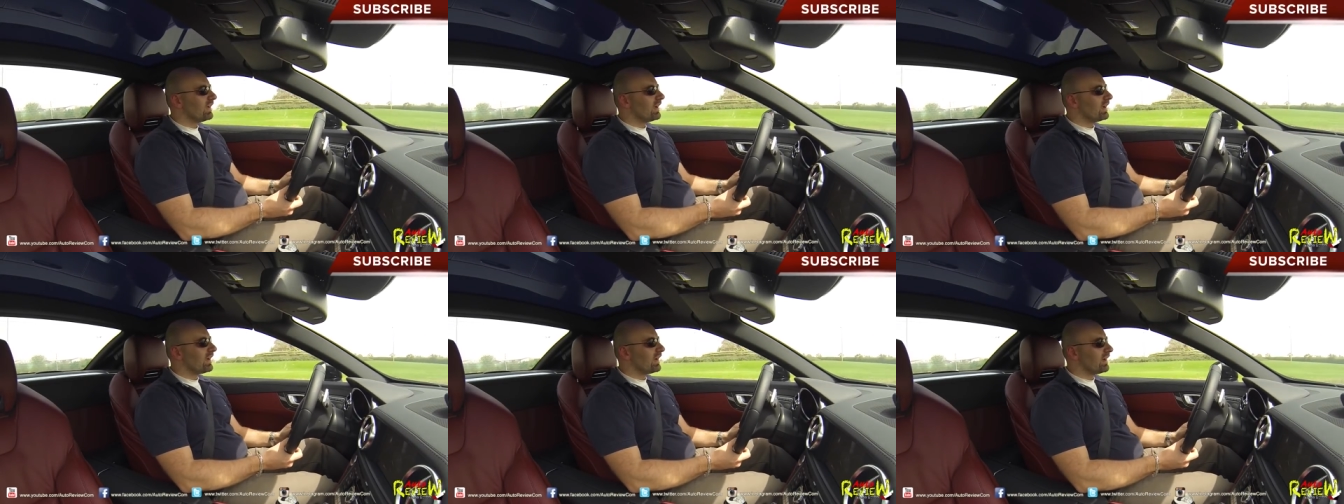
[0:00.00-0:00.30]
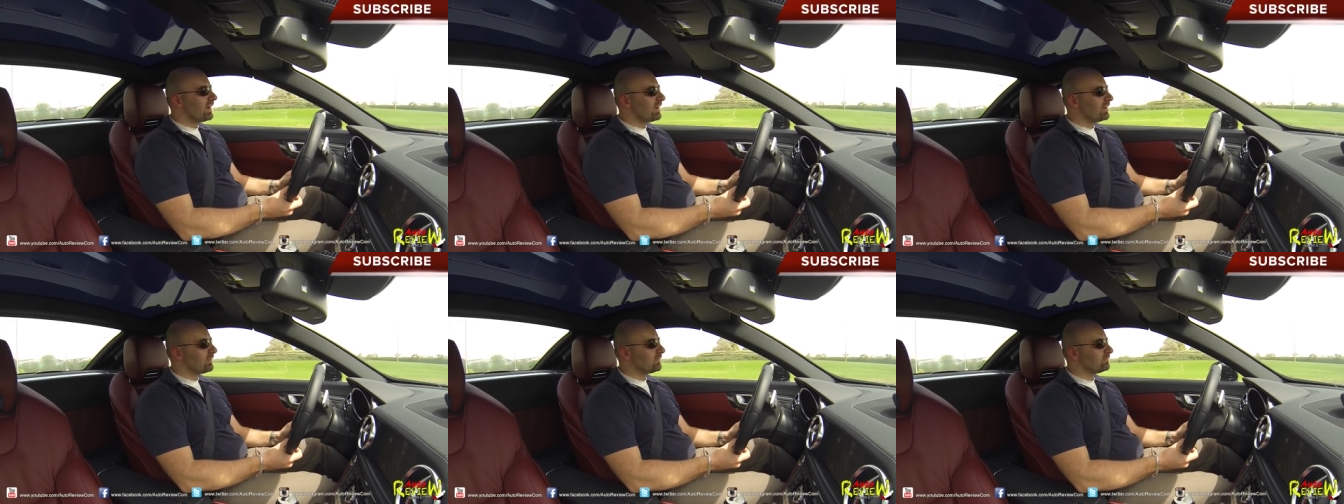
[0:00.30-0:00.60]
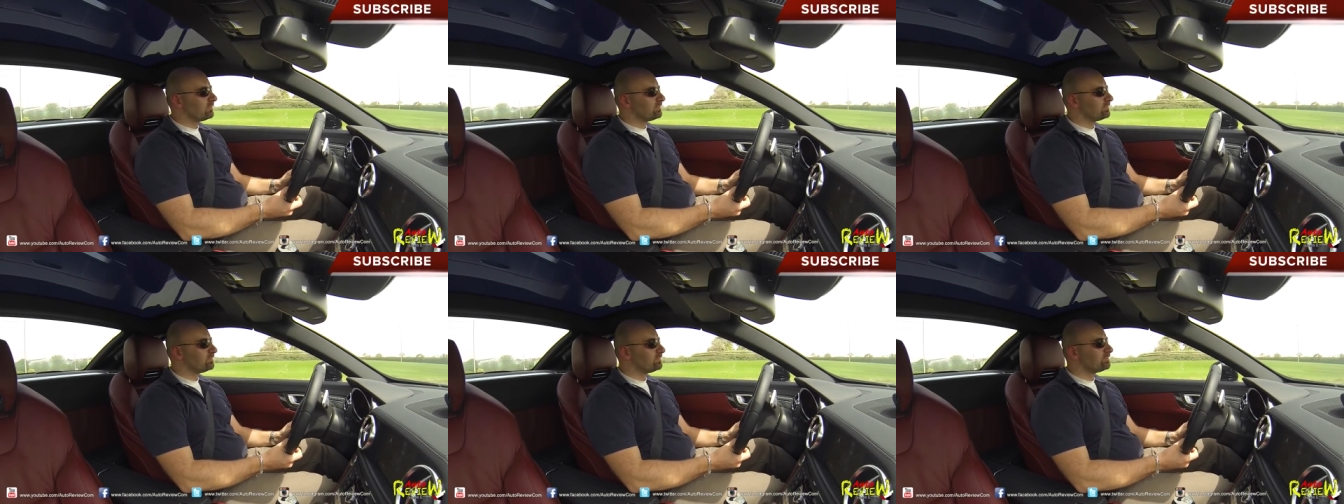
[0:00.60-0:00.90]

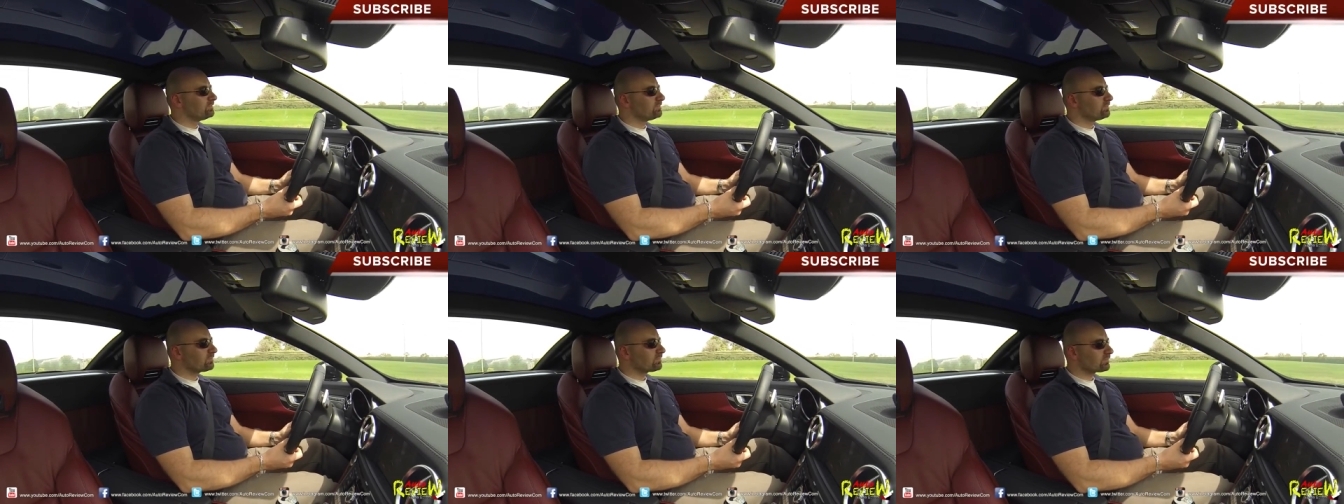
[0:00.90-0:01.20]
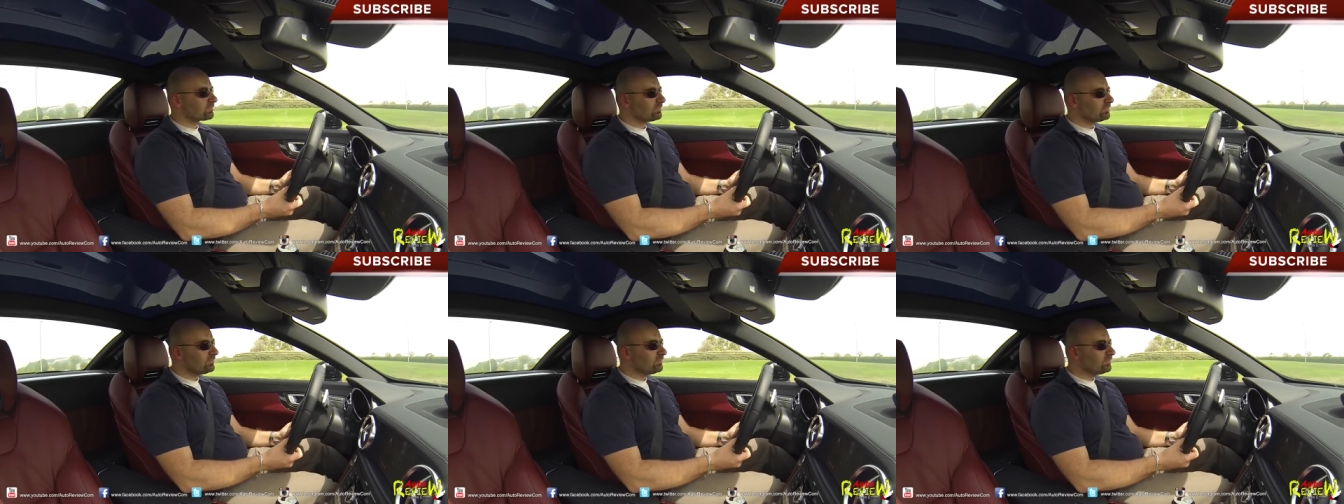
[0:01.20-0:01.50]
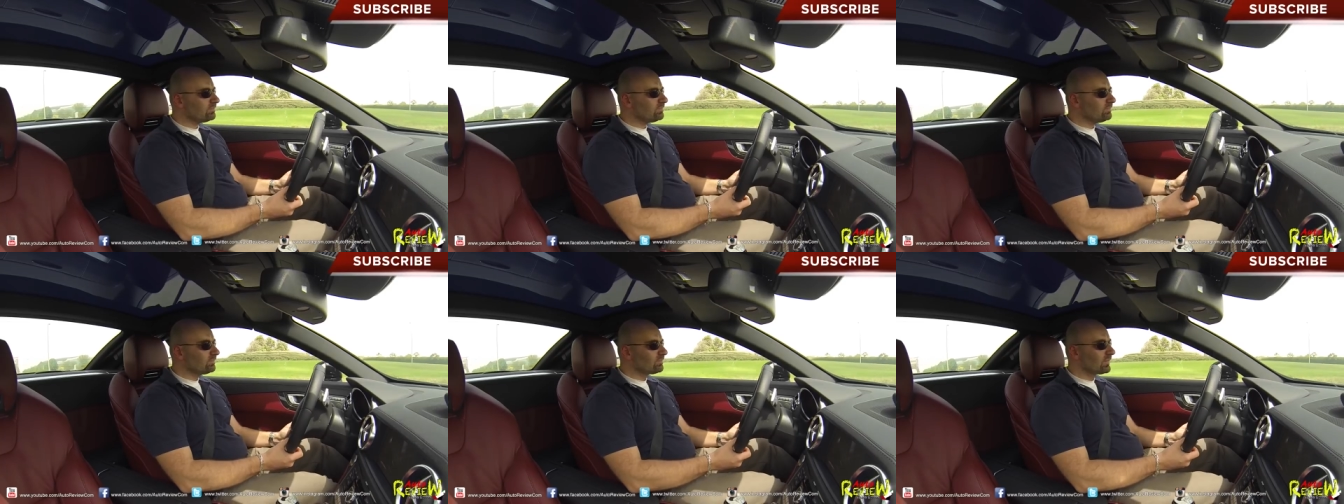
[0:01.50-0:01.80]
Um,
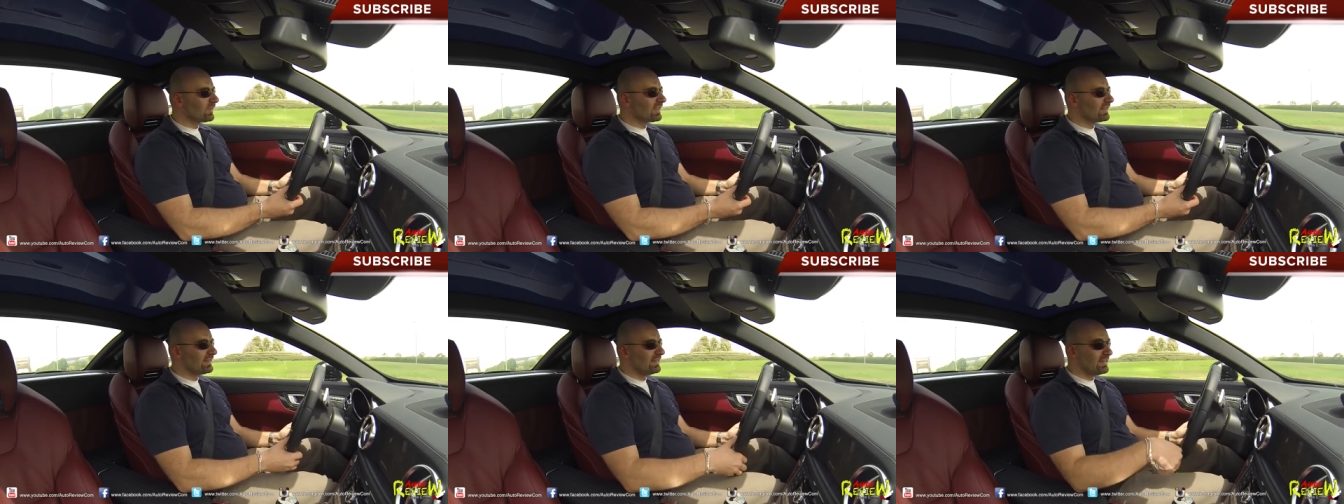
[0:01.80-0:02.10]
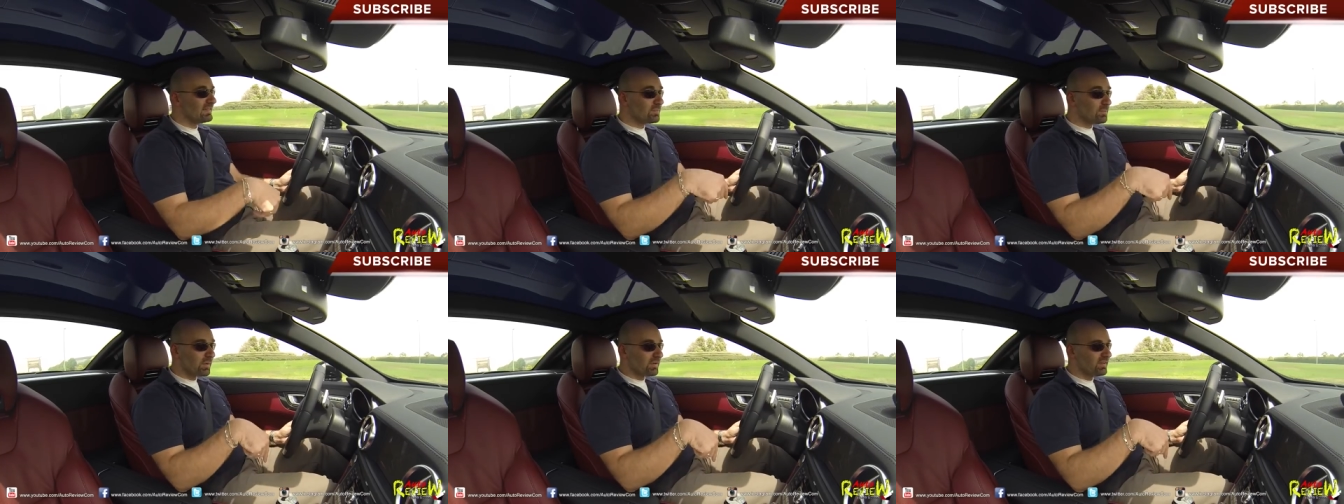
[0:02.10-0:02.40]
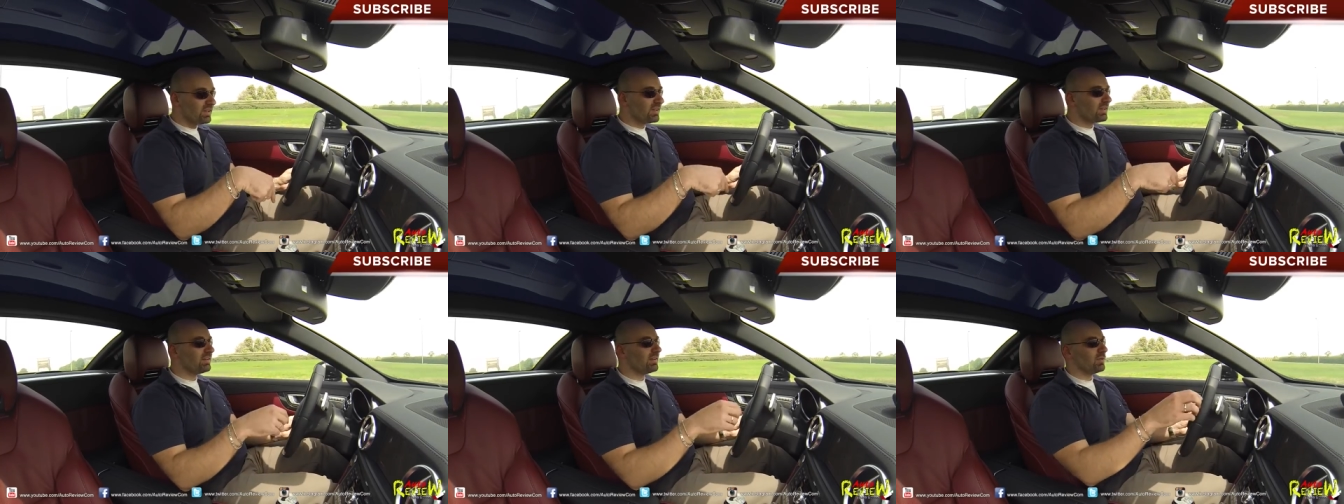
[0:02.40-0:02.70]
this
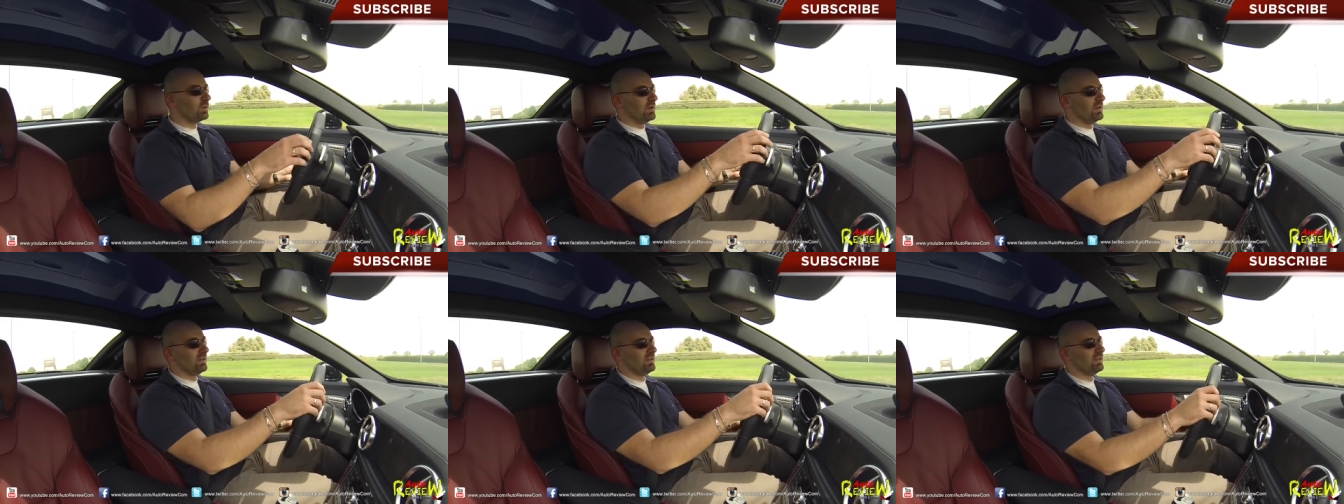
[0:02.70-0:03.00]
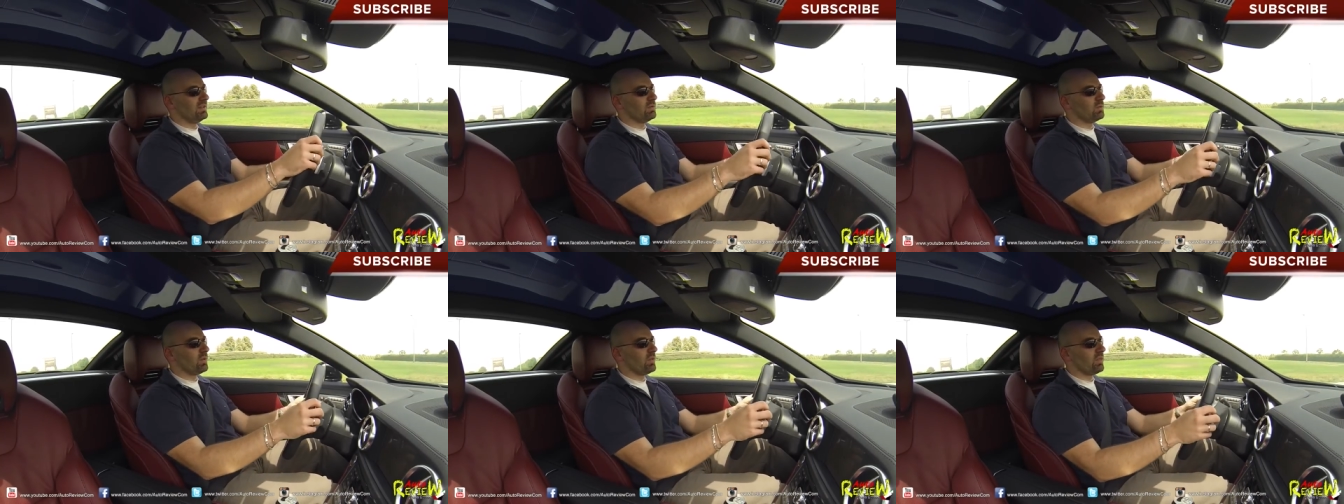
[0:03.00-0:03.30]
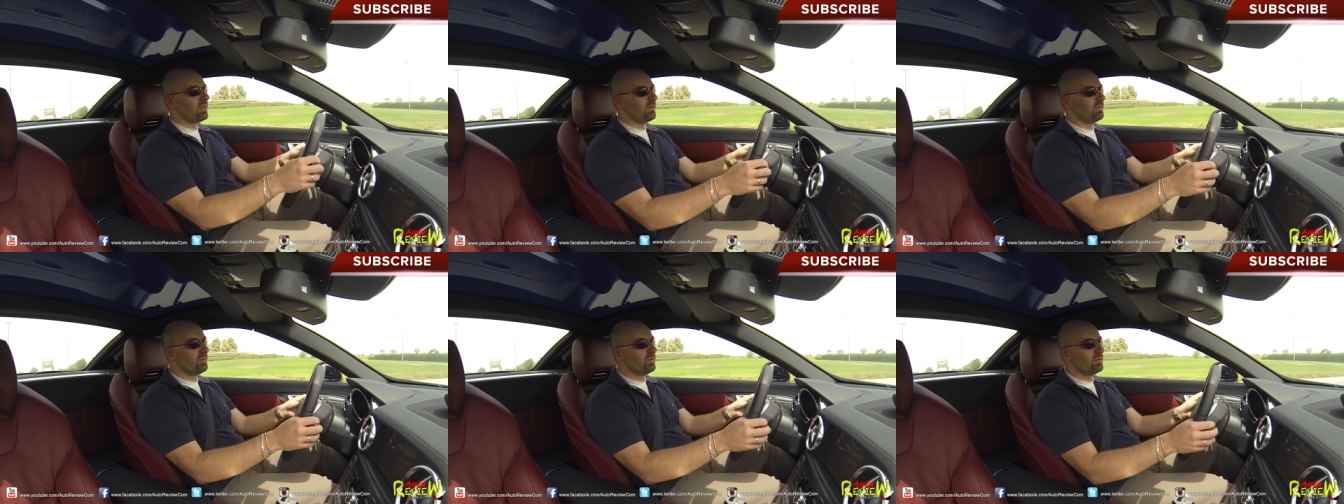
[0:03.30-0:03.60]
particular one here
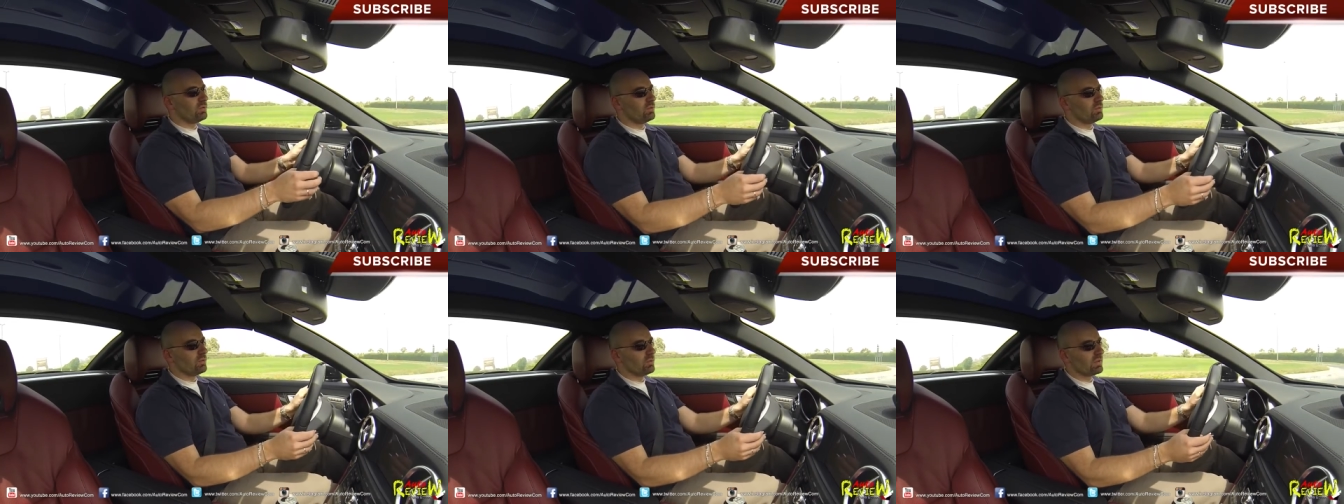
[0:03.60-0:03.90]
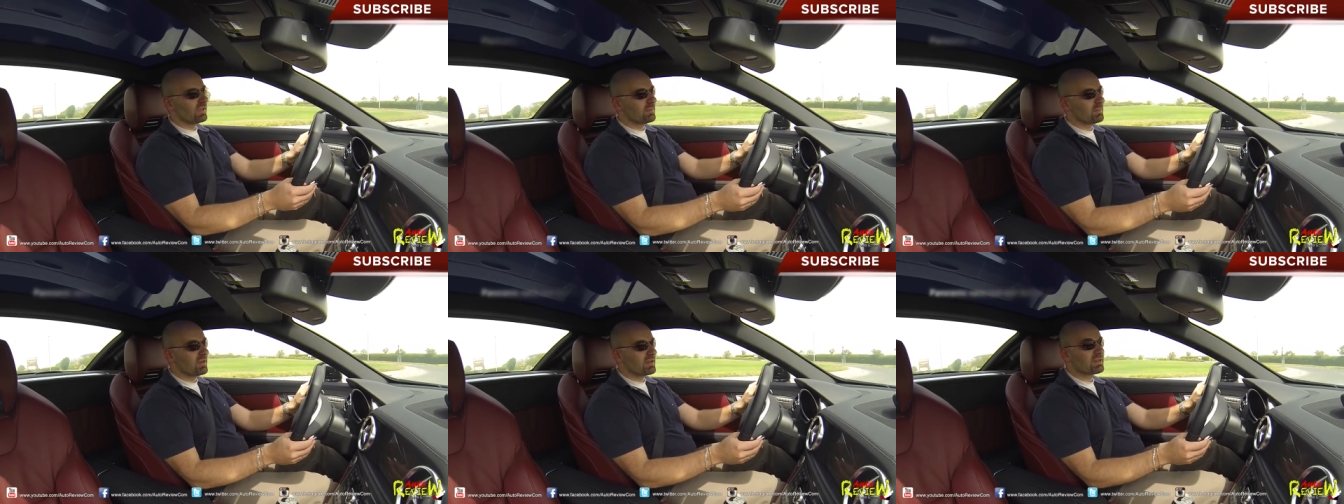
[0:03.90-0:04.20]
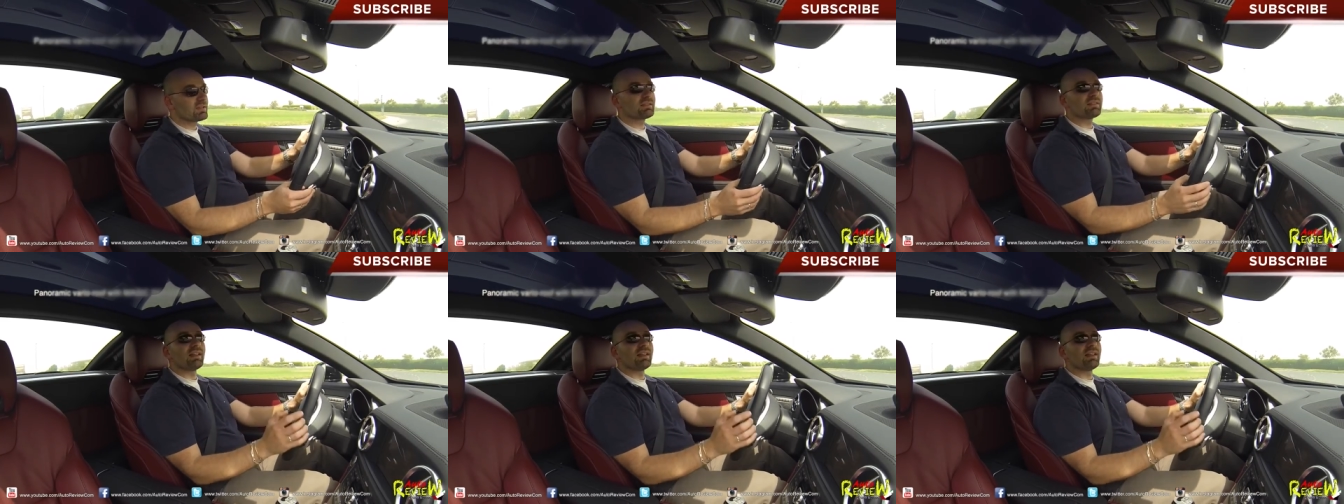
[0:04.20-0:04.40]
with a few gimmicks